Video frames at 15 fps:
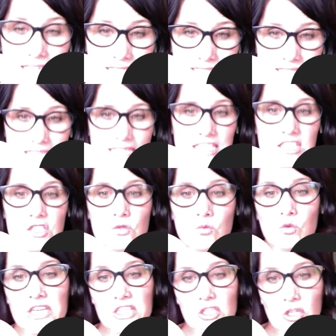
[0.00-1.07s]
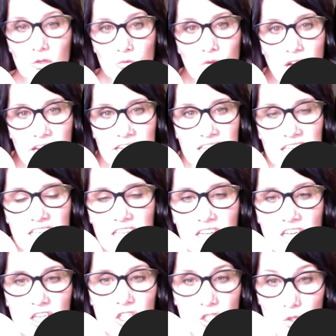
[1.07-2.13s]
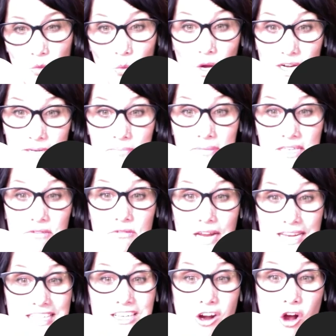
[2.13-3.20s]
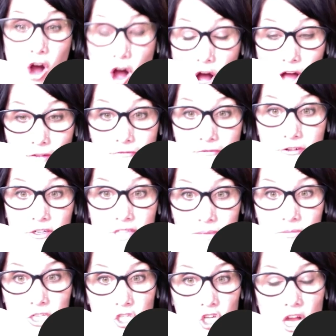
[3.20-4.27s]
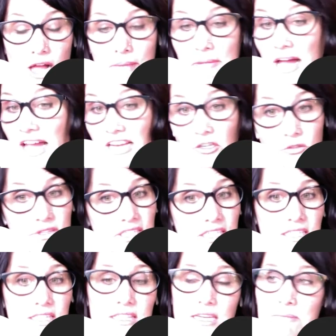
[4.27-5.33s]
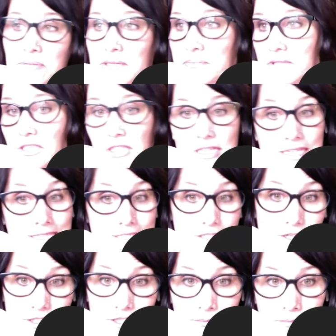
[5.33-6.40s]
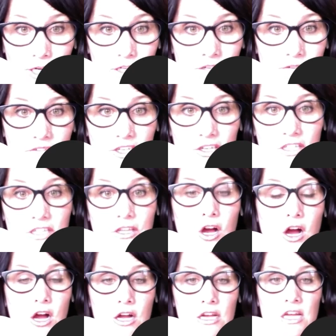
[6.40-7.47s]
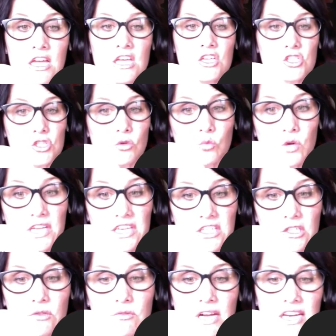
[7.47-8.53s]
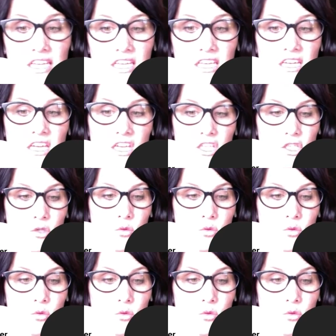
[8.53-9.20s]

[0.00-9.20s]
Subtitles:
The next thing is, when you're ready, you want to be ready to offer them a job. I don't think that people are going to sit on the market very long. So when you're ready,